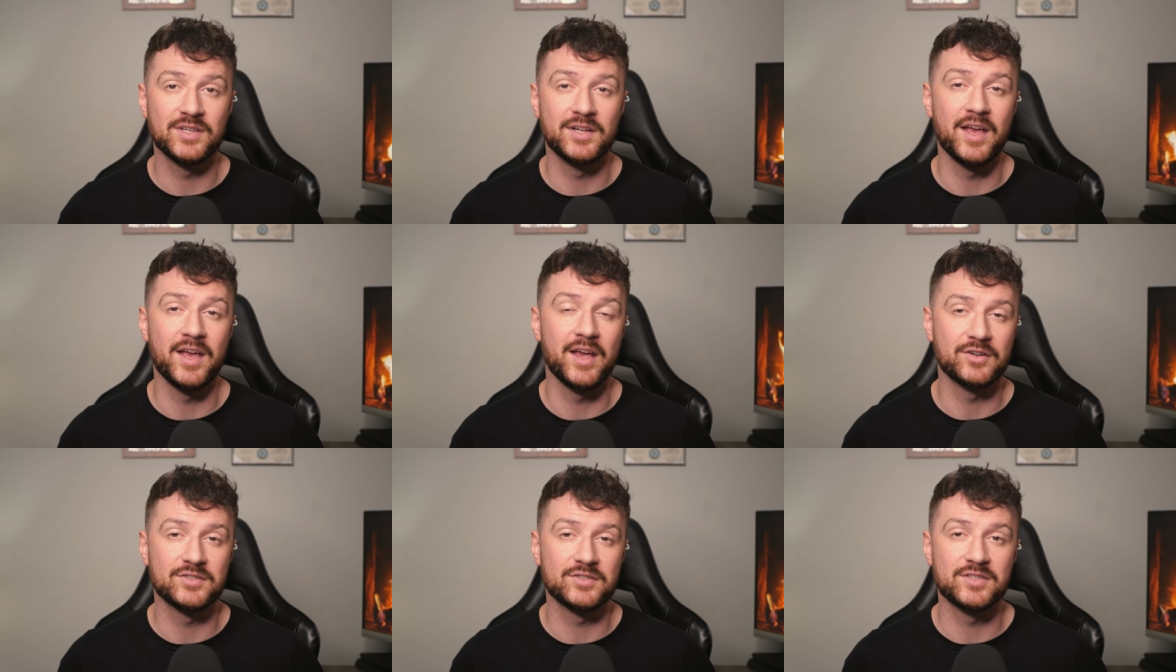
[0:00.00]

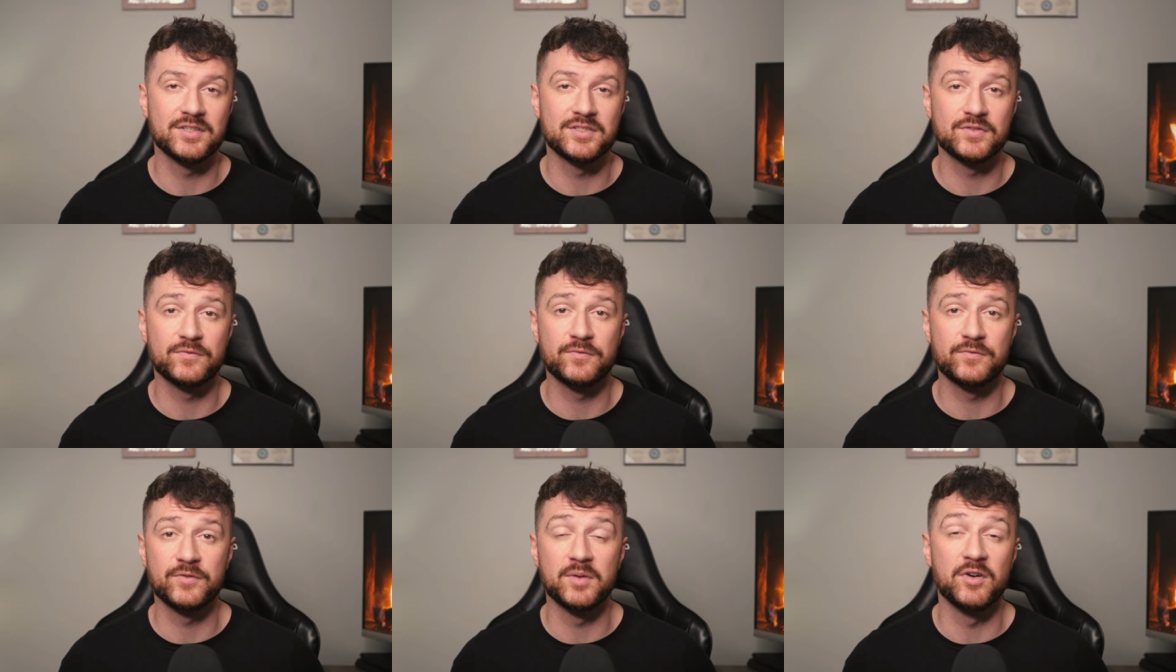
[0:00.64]
inheritance,
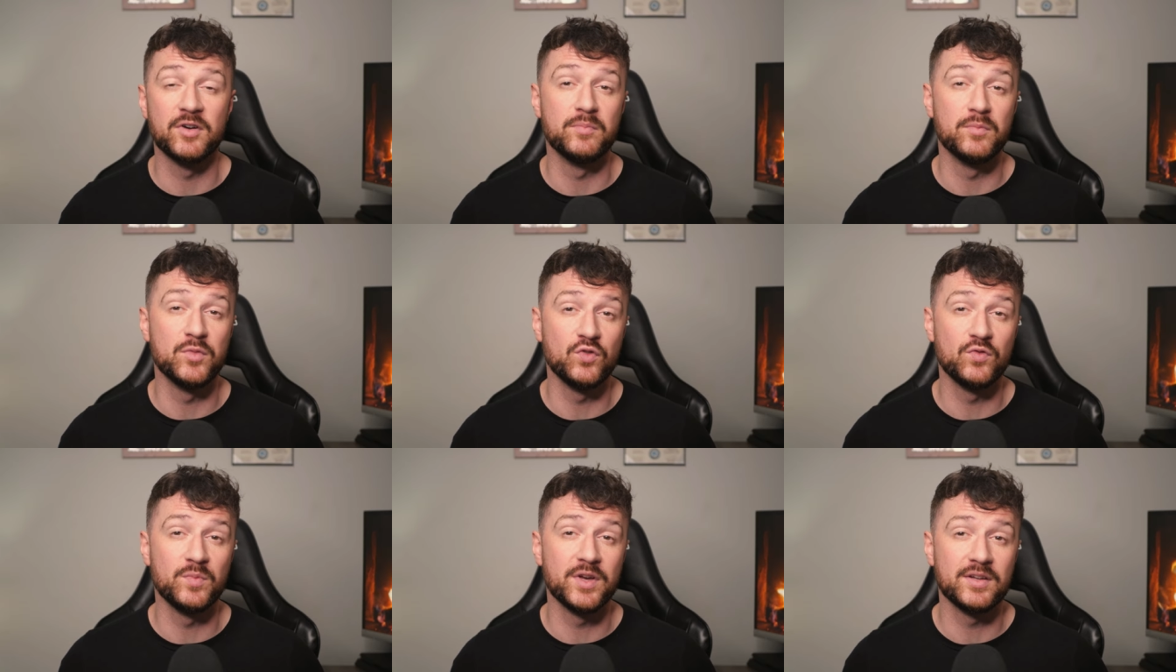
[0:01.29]
freedom of
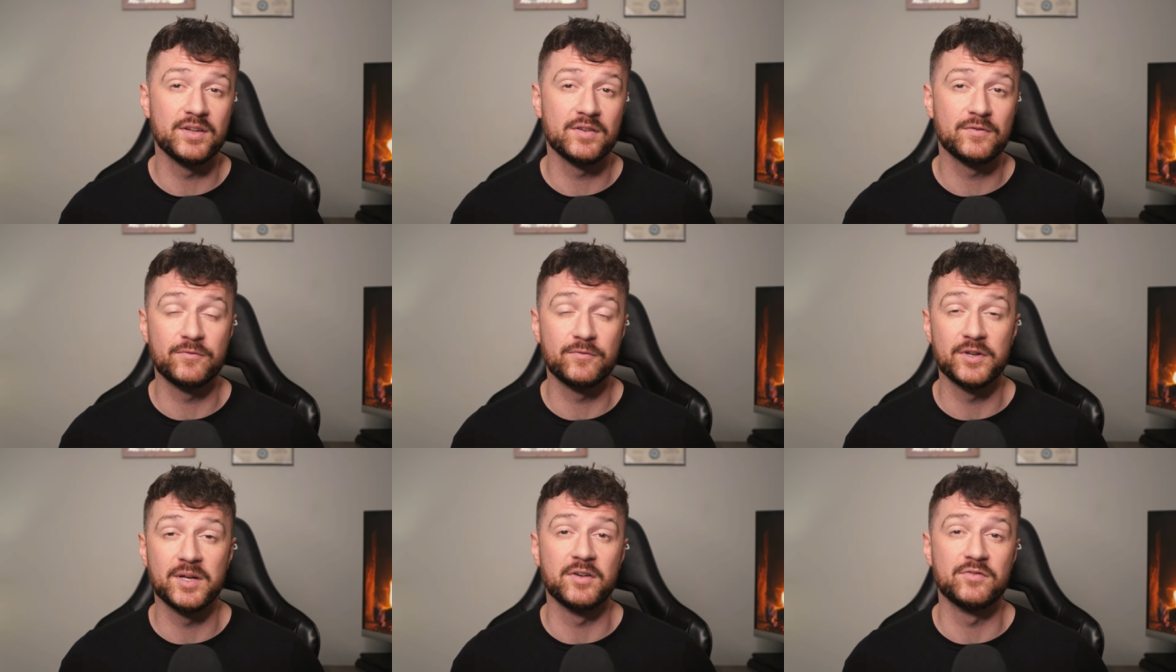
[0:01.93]
movement,
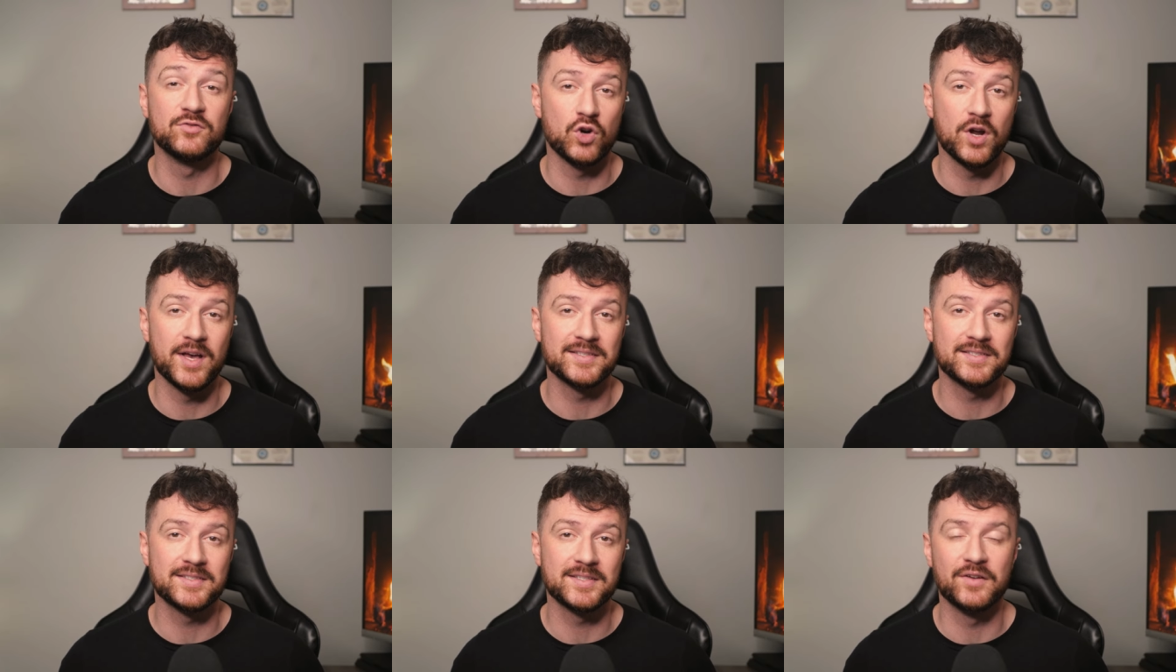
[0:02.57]
freedom of
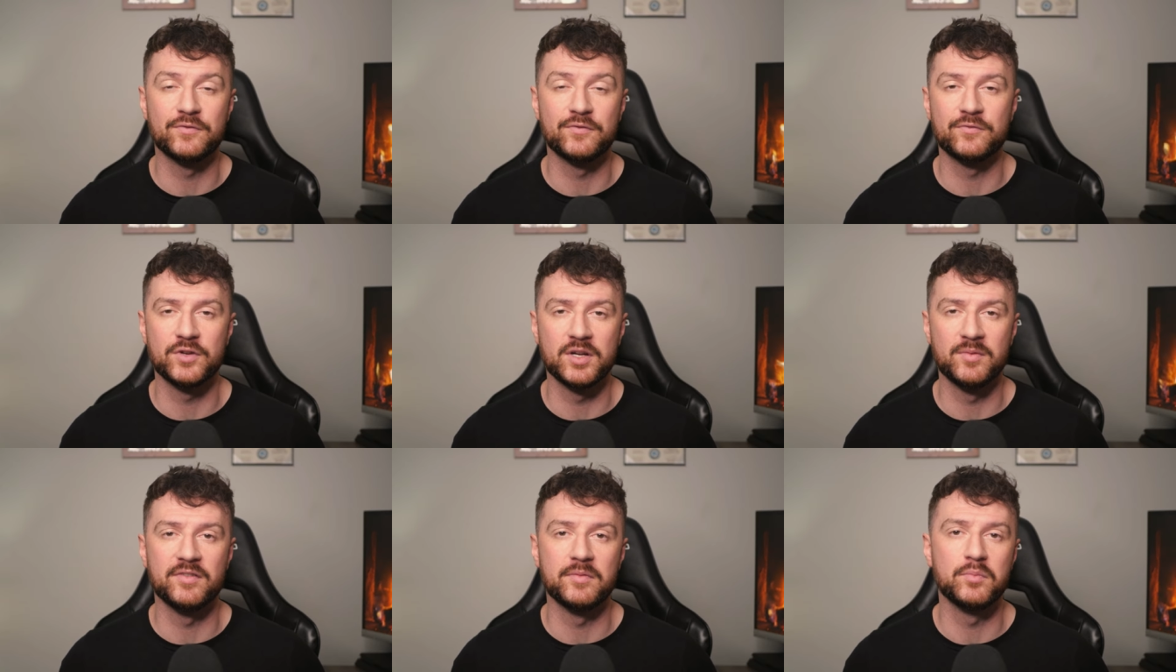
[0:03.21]
dress, and
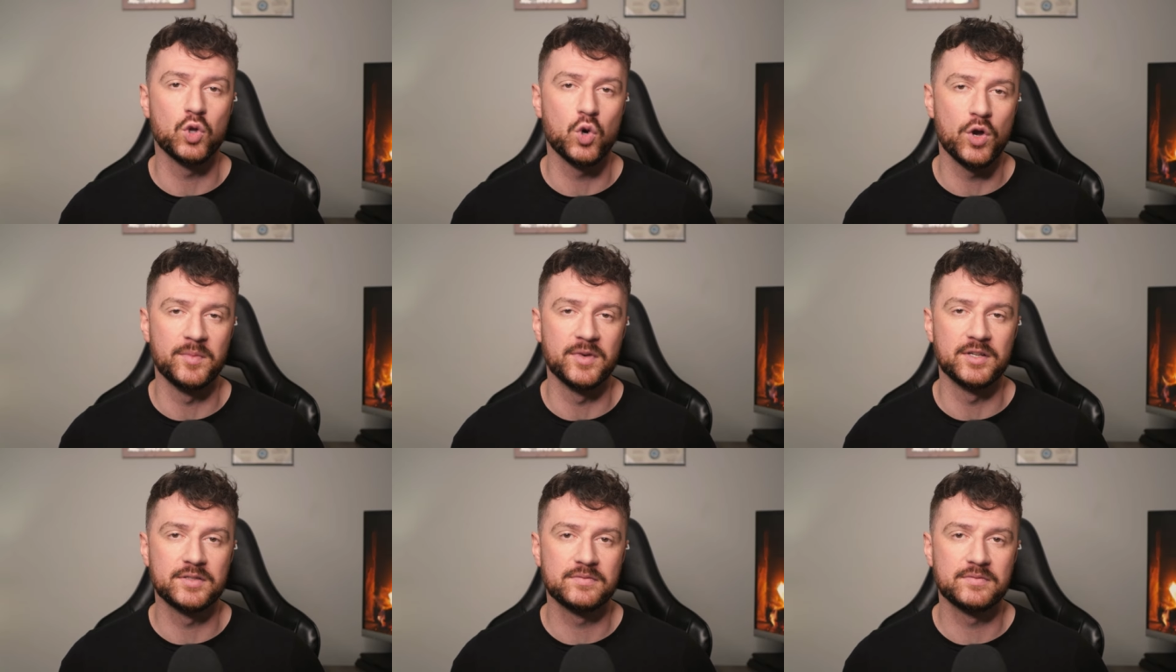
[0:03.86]
freedom of employment.